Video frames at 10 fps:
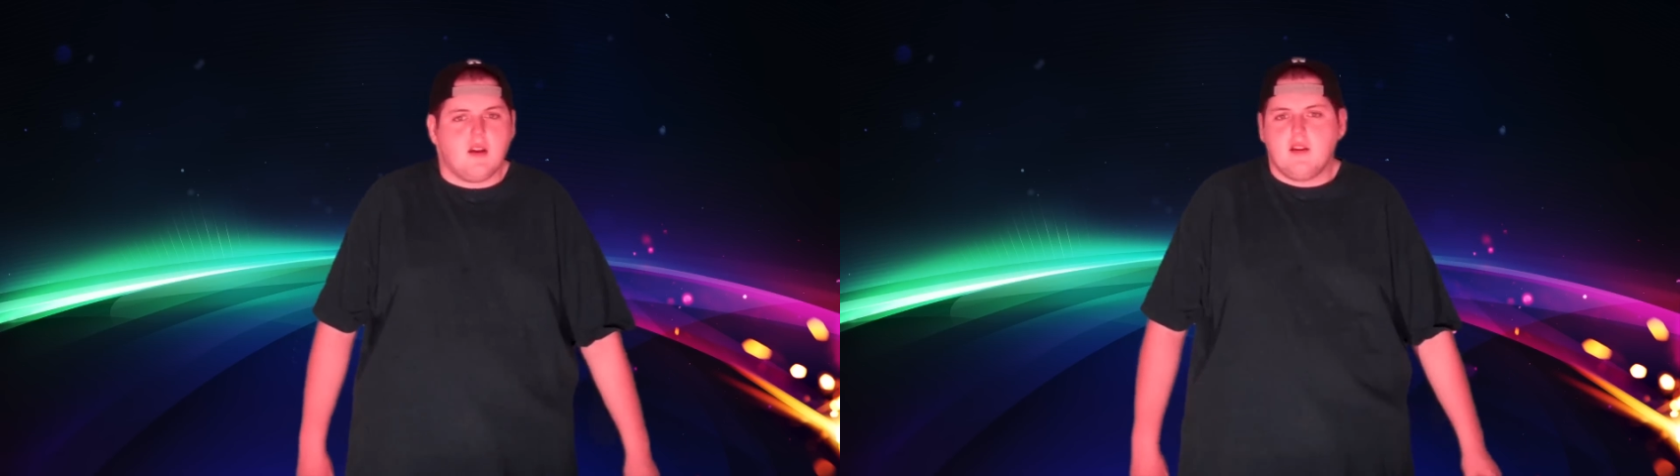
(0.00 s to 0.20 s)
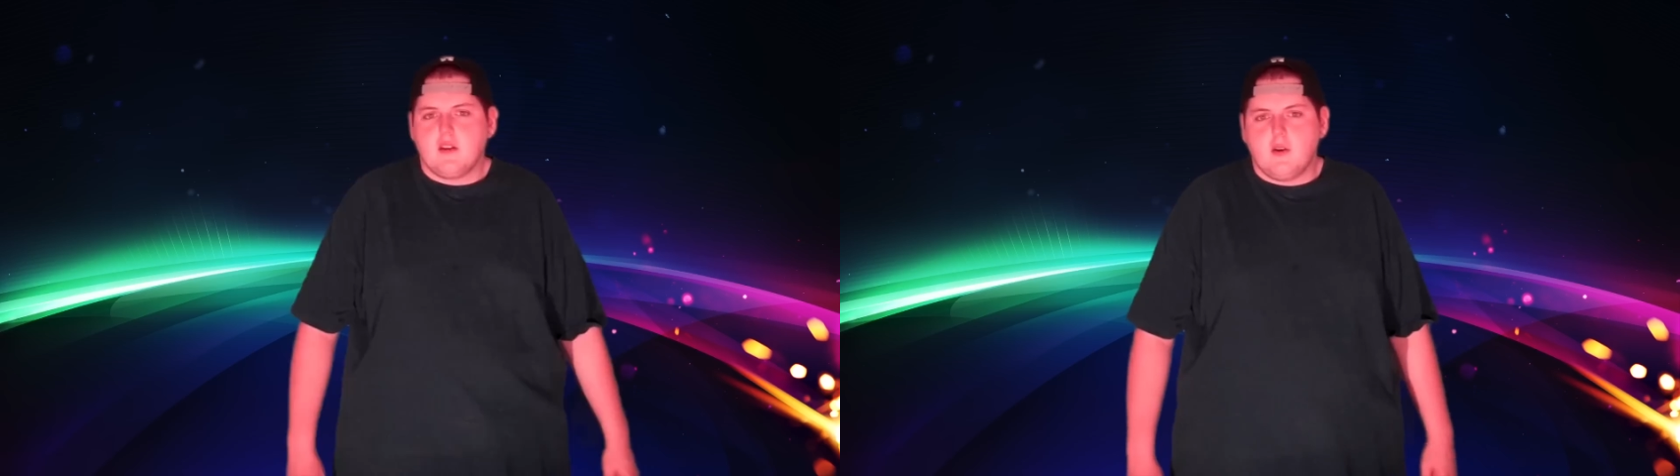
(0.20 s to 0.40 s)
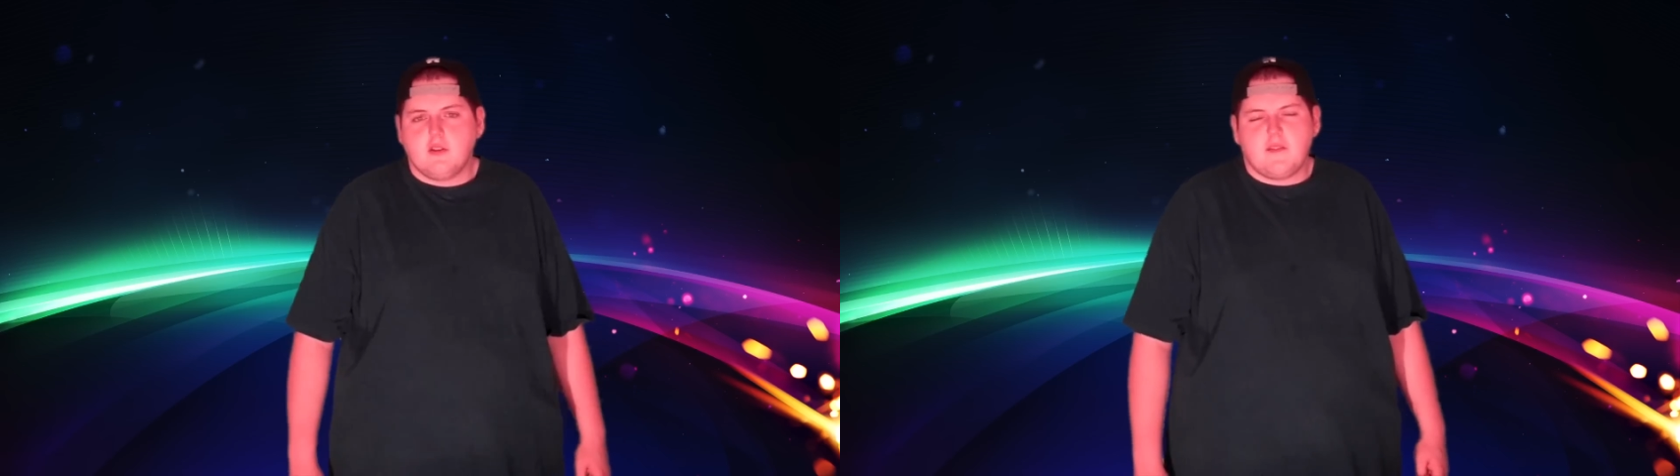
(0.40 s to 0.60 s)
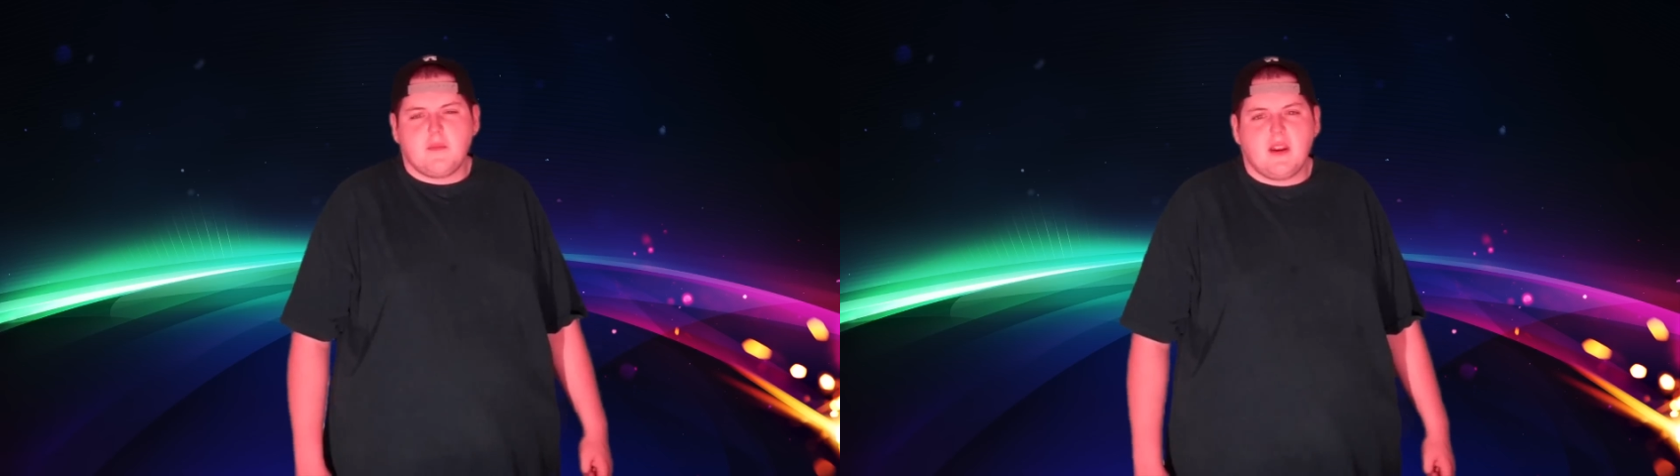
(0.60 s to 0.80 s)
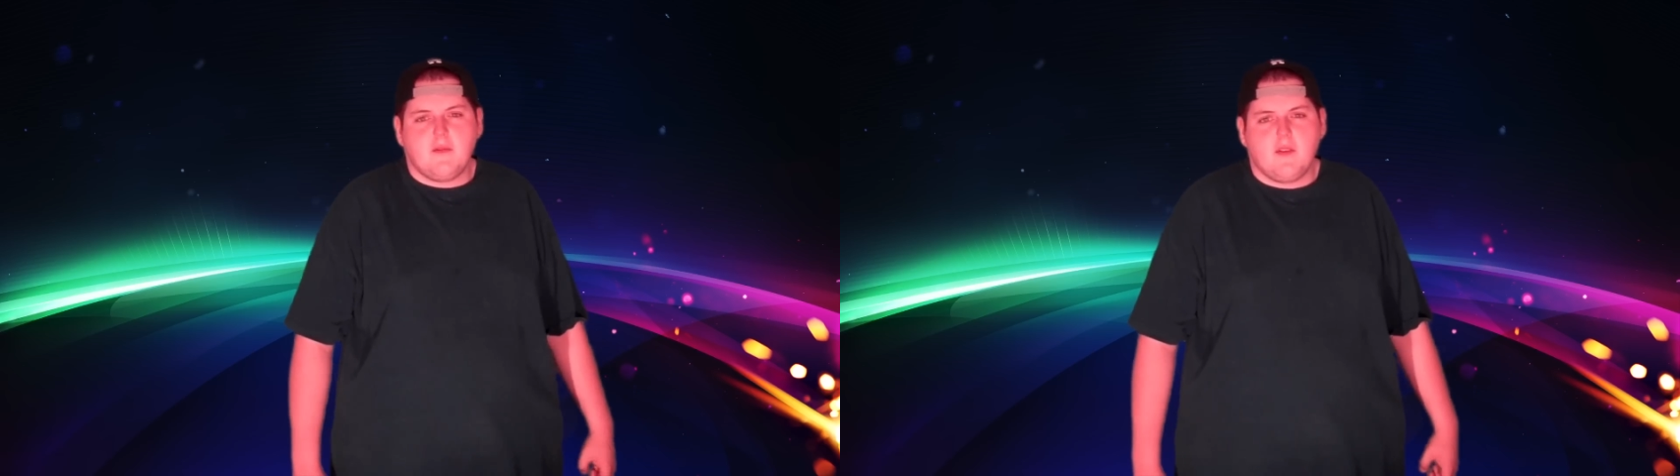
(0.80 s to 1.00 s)
and no 11
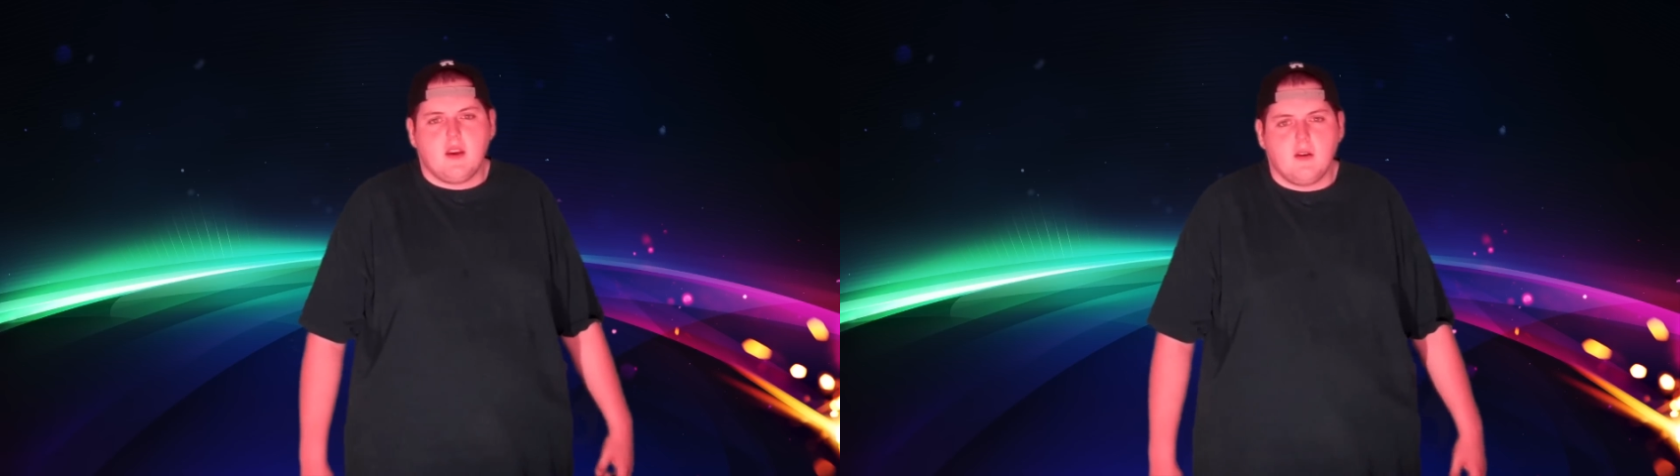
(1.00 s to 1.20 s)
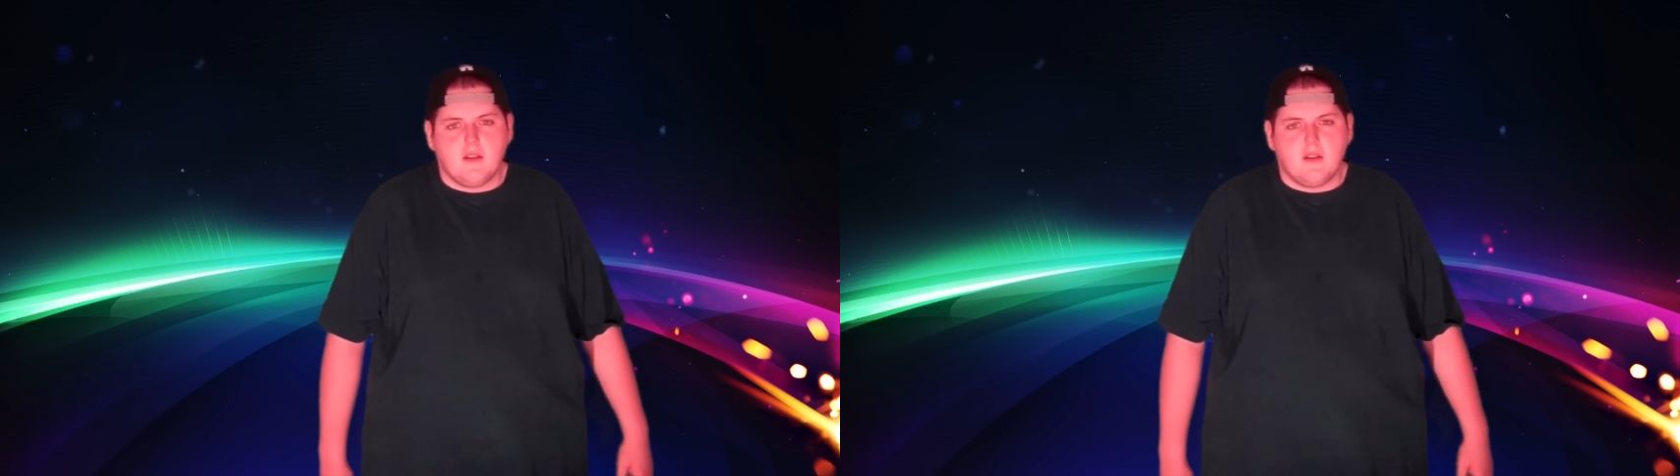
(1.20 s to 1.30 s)
minute video.